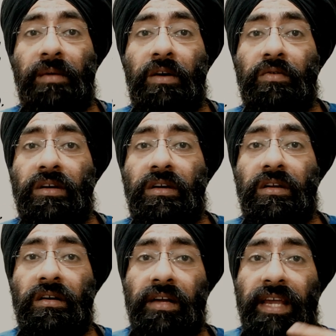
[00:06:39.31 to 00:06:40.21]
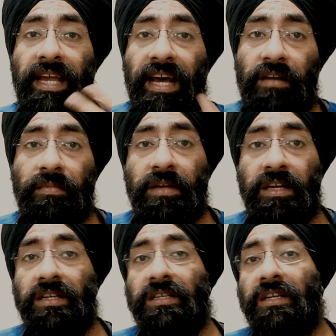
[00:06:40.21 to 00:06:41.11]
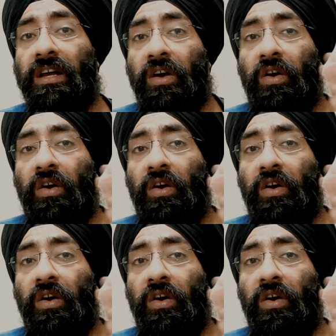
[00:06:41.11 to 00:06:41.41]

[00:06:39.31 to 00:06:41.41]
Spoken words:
about ARBs